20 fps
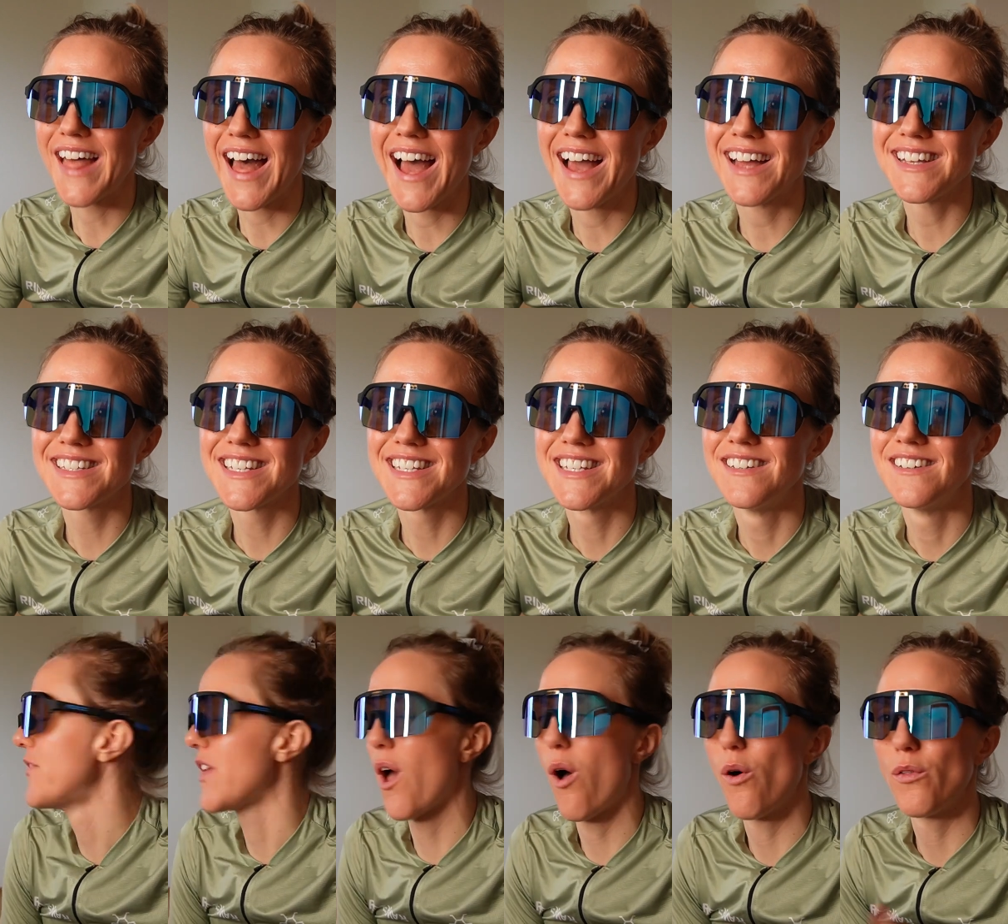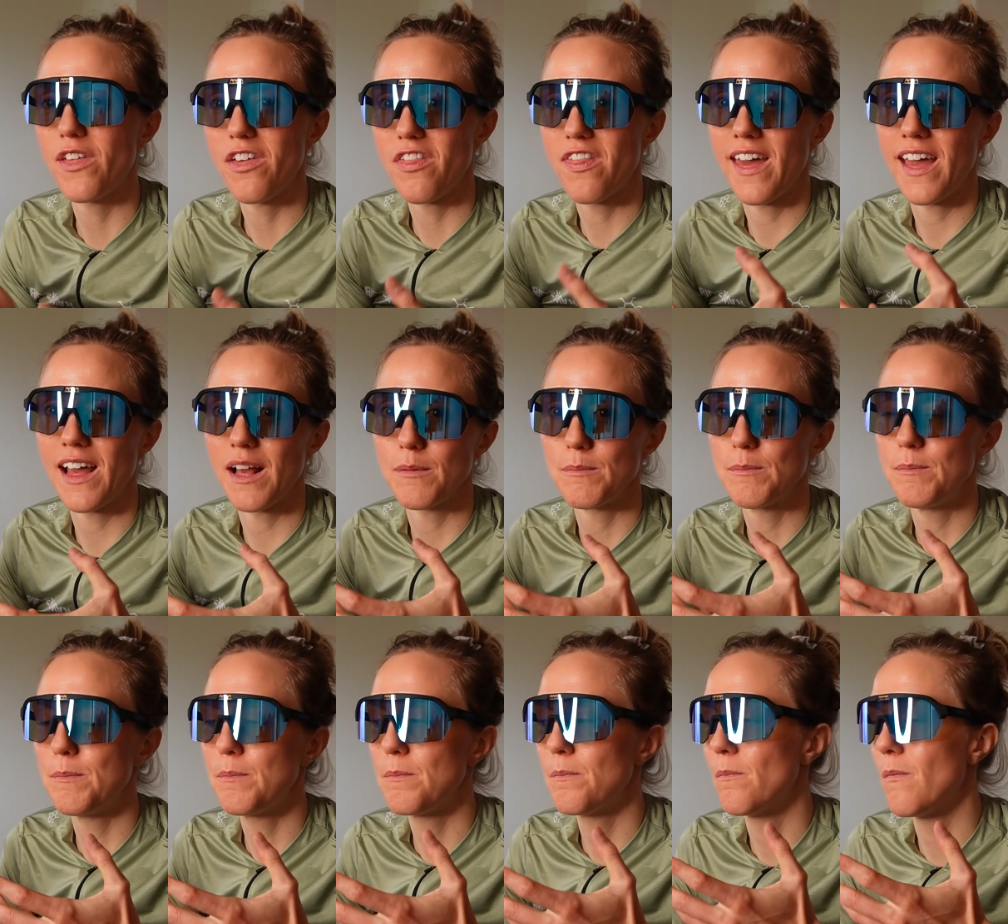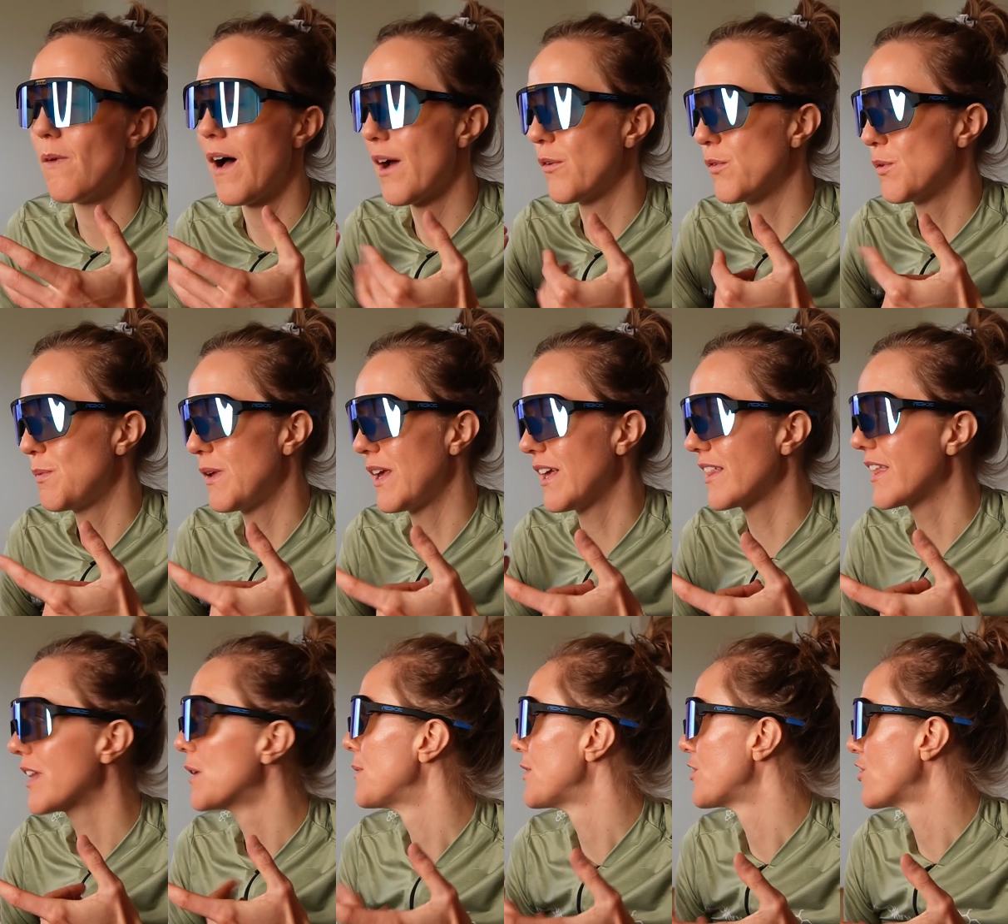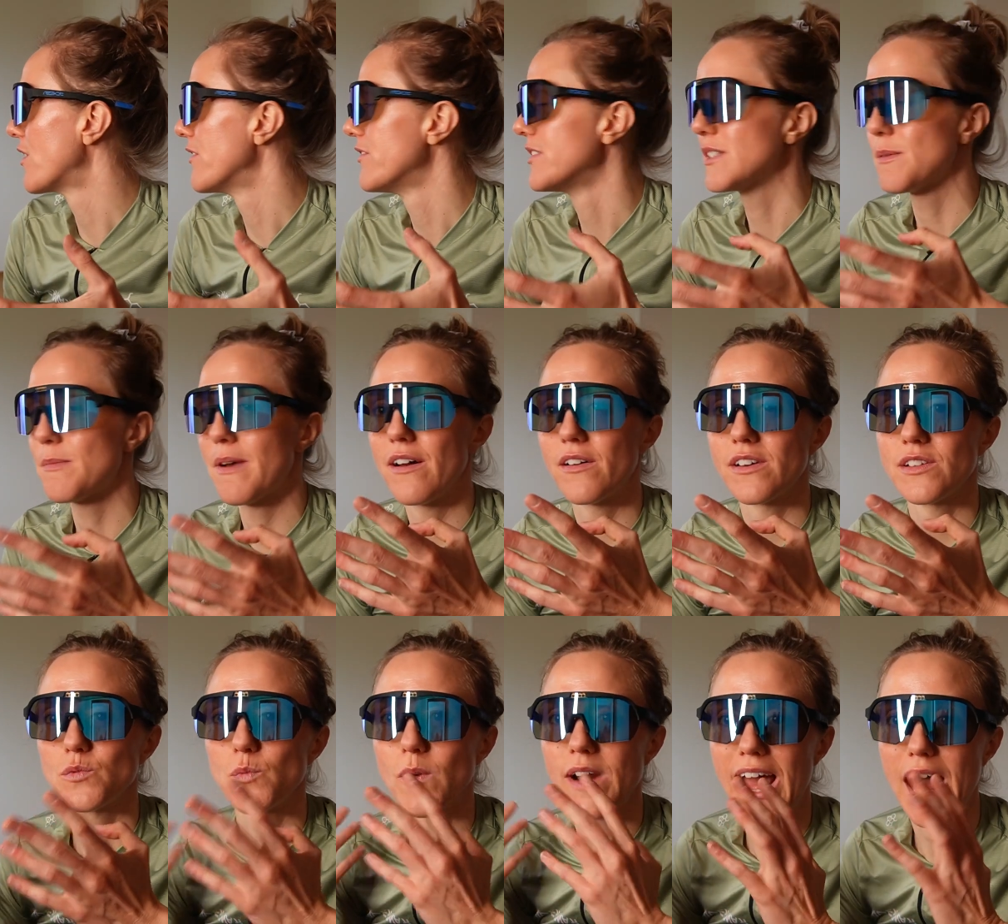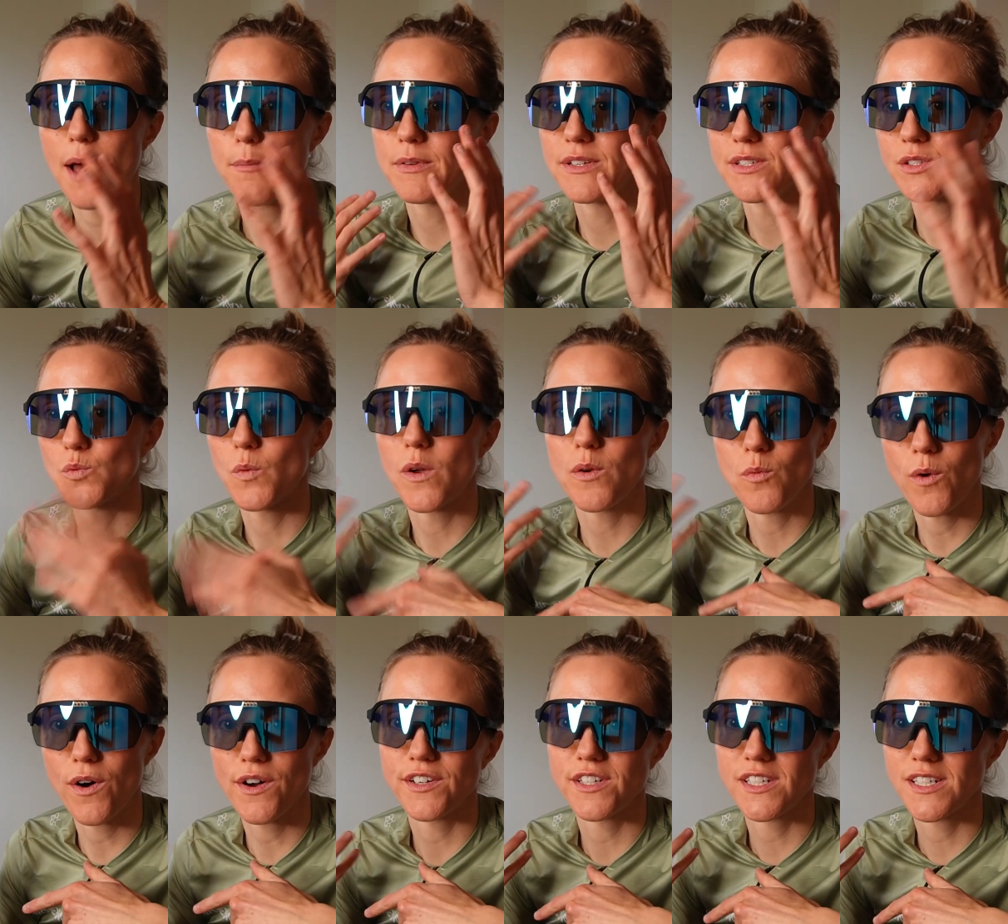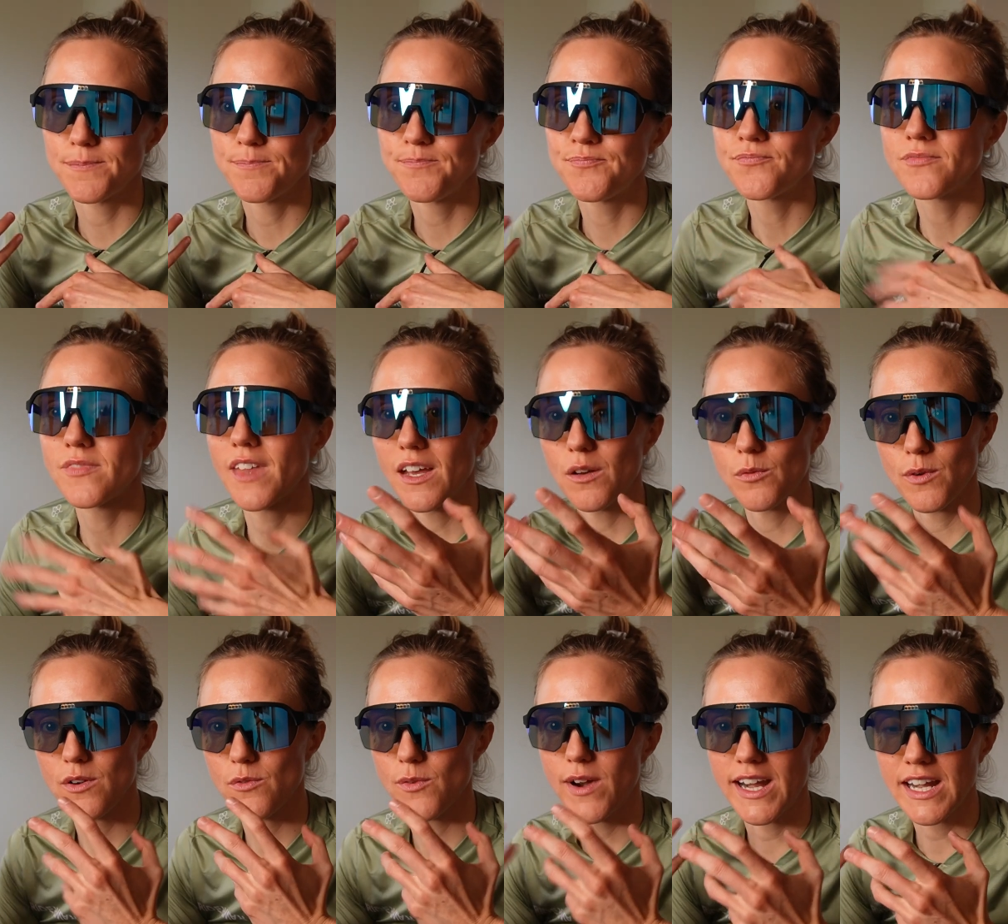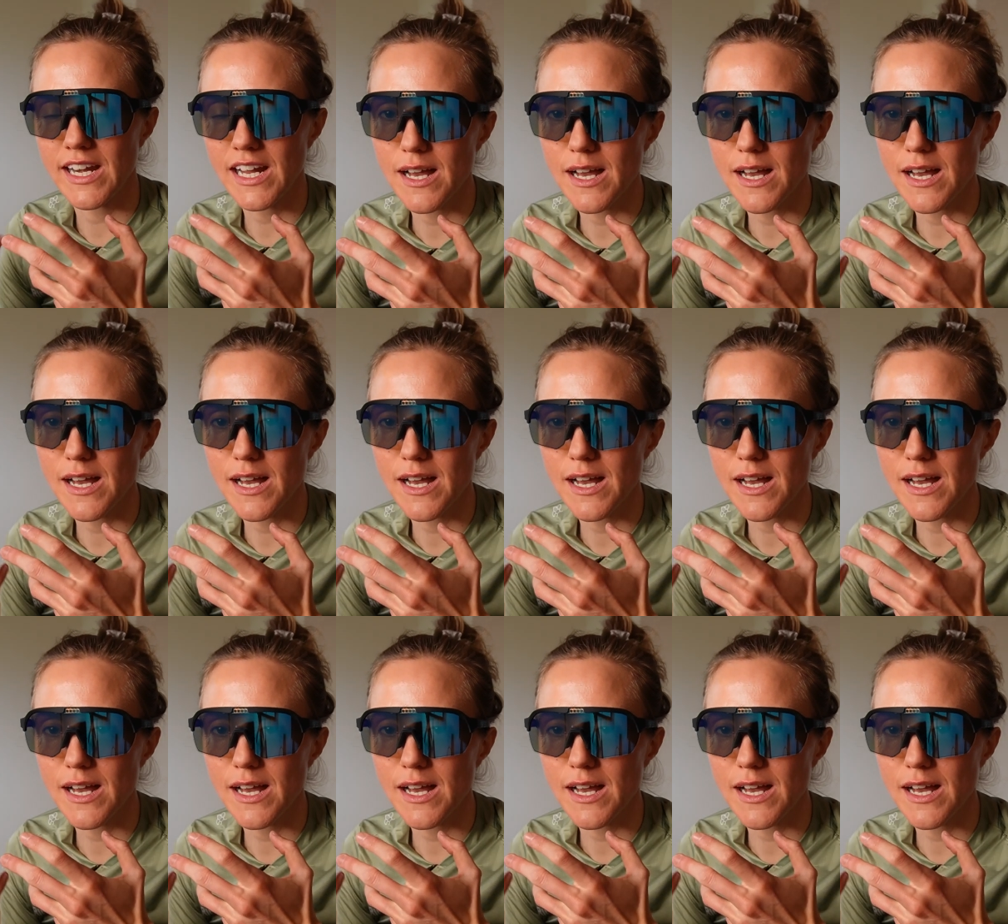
that, the only thing I would be a little bit nervous about is what happens when water, like when rain